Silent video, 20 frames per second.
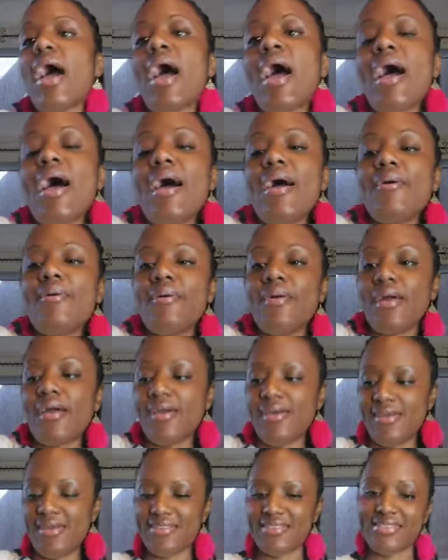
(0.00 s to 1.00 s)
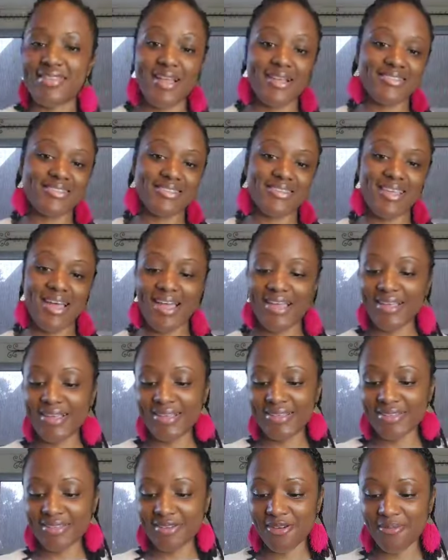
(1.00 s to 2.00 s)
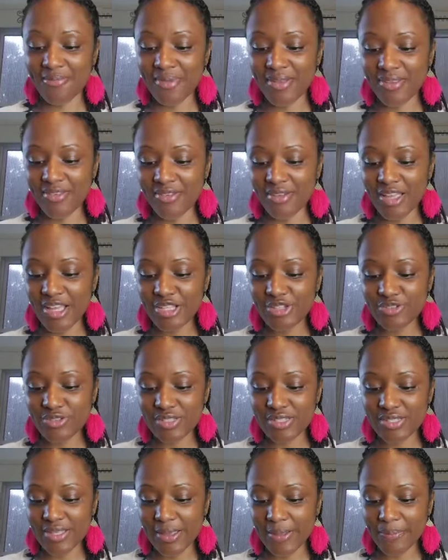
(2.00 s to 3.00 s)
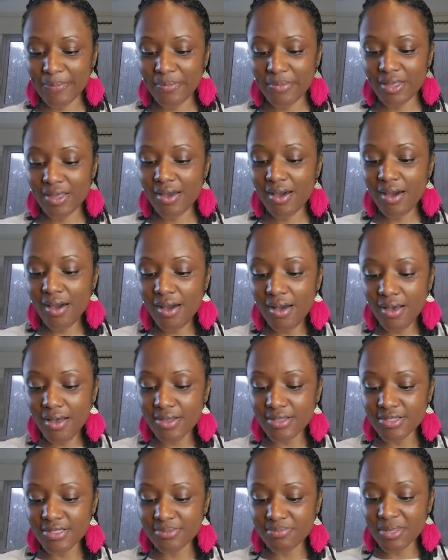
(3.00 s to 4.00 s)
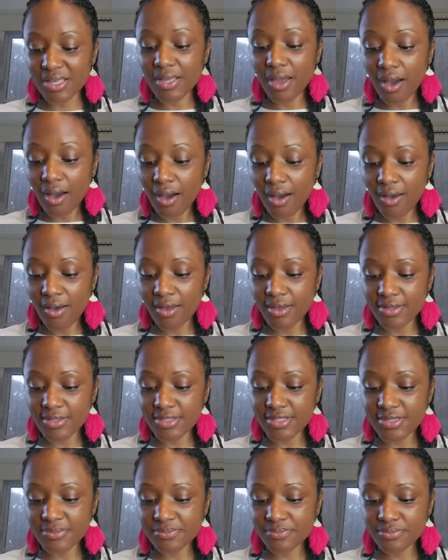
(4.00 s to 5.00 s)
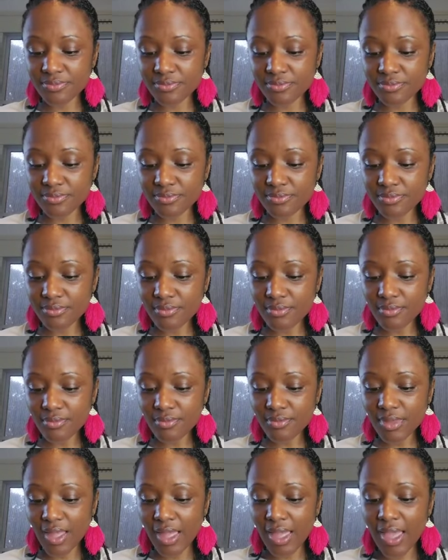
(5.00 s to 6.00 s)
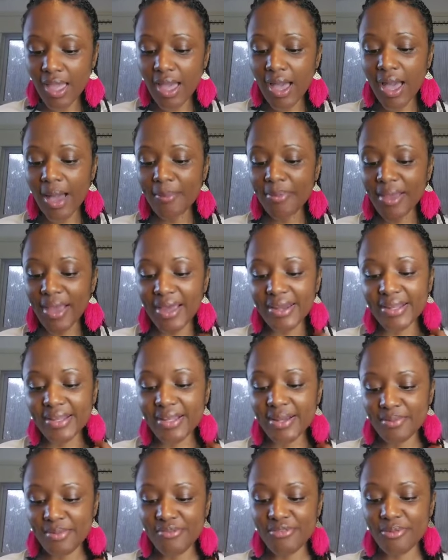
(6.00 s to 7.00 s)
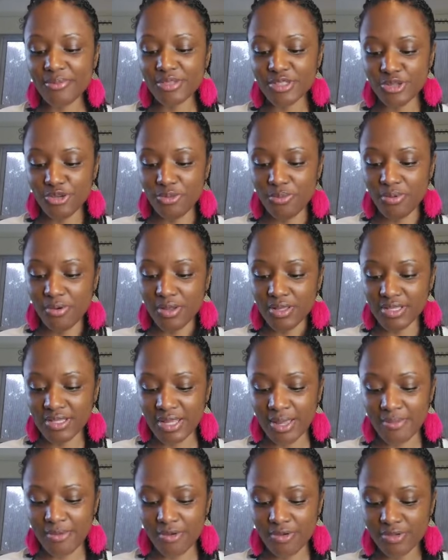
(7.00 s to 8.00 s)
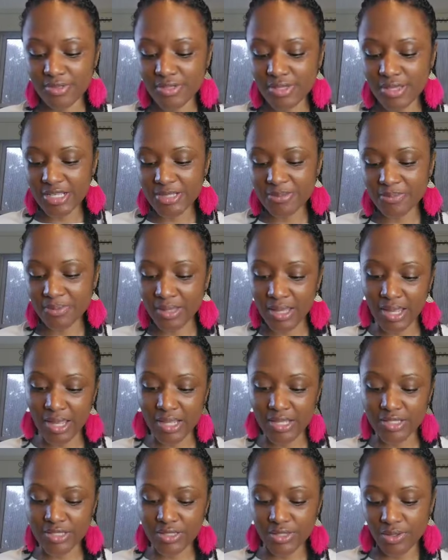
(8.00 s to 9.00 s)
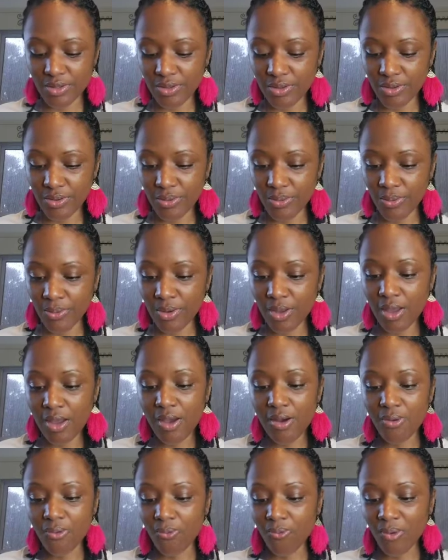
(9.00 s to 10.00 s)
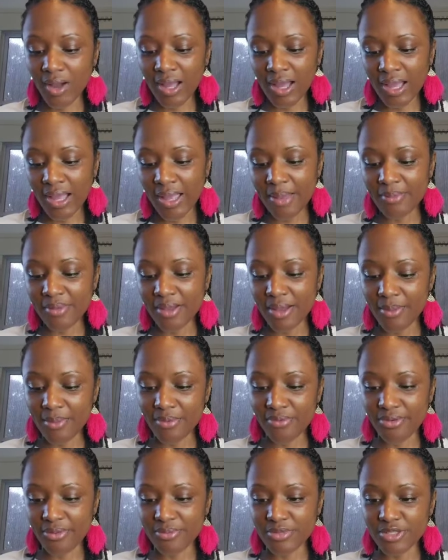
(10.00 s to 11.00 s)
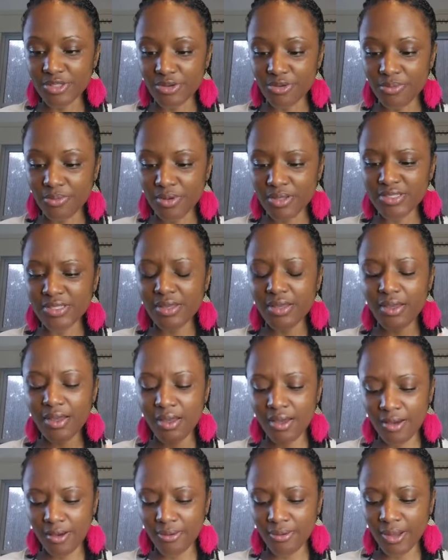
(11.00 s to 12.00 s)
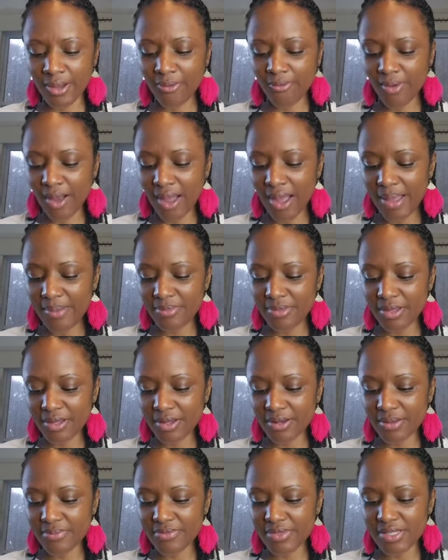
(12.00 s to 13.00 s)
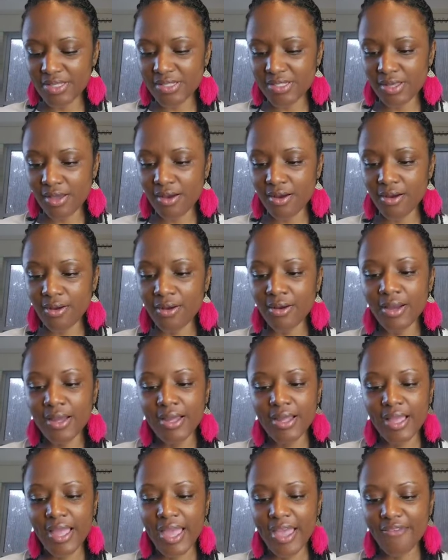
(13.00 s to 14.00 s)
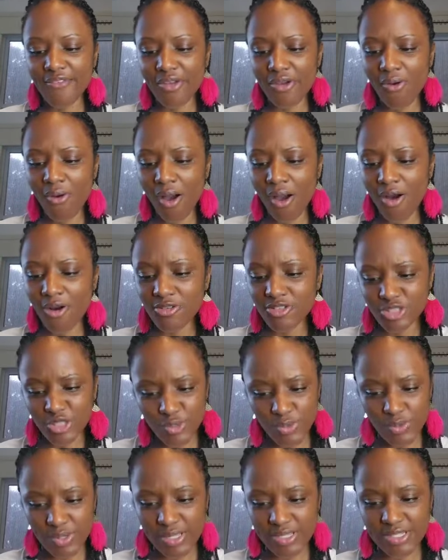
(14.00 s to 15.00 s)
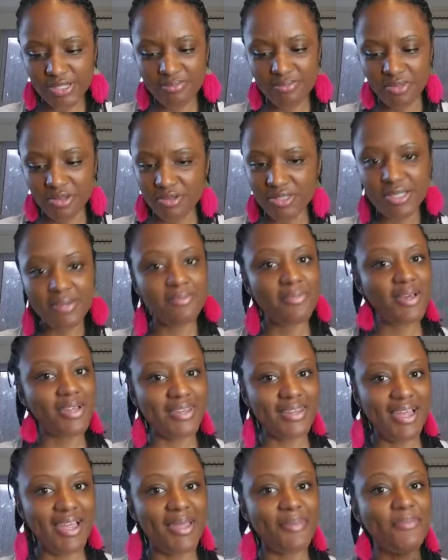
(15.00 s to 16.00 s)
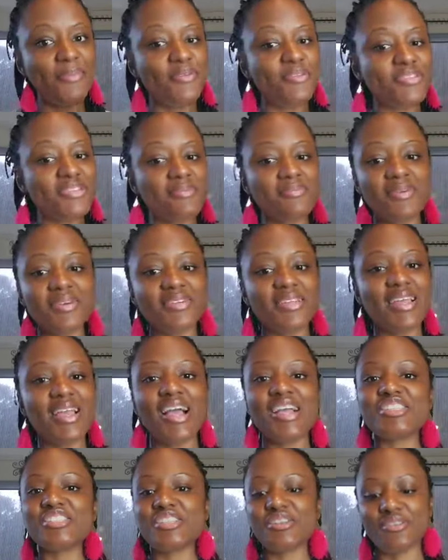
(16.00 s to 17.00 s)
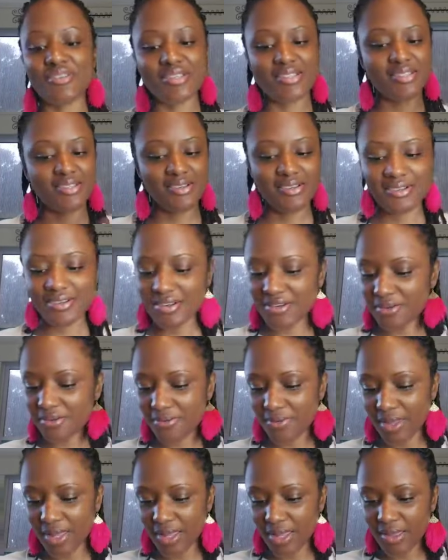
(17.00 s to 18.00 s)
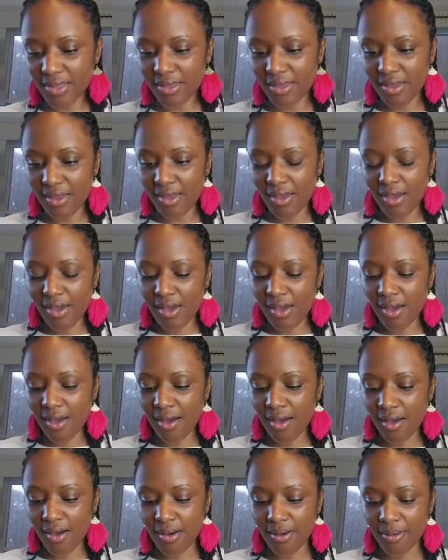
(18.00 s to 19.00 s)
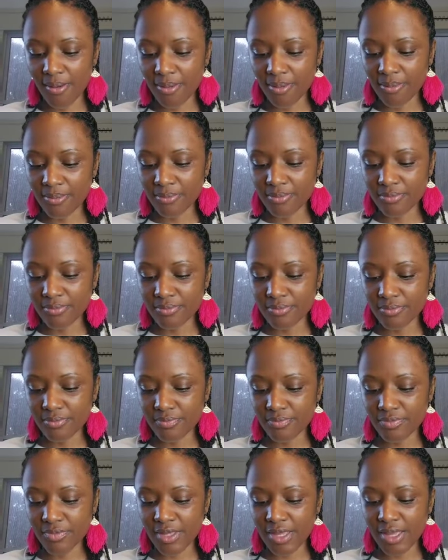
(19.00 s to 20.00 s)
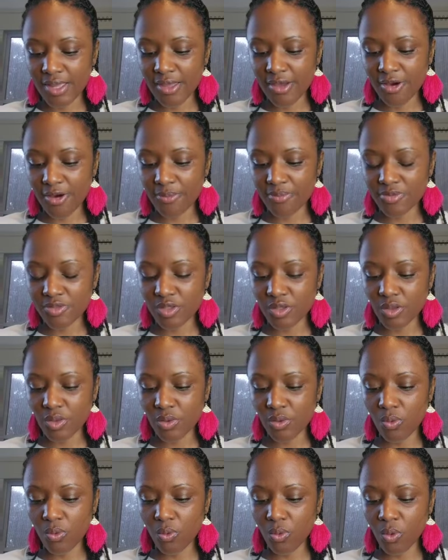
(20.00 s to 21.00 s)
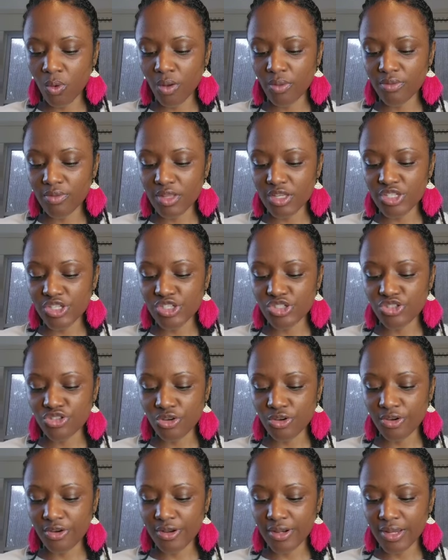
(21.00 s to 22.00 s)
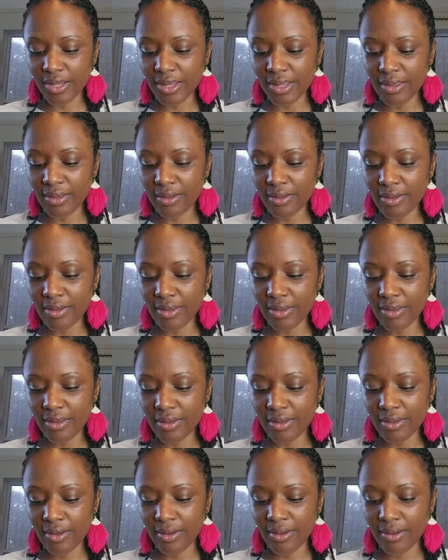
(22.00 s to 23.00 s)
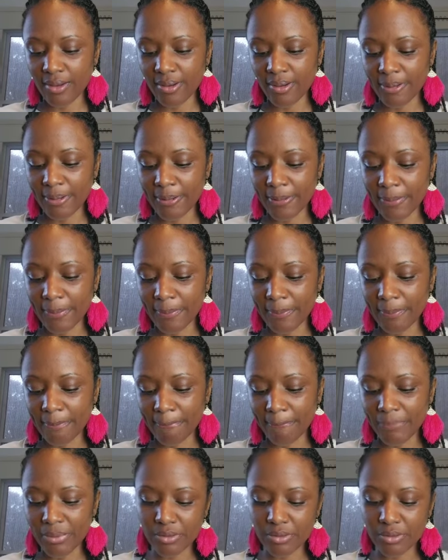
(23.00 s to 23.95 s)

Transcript: I now tonight is going to be a little interesting cuz because I'm kind of coming from two books and I'm going explain to you why I'm coming from two books. Oh, and while I'm looking up this song, have you all tuned into Music Monday? Music Monday I share a song of the week um that helps you on this journey um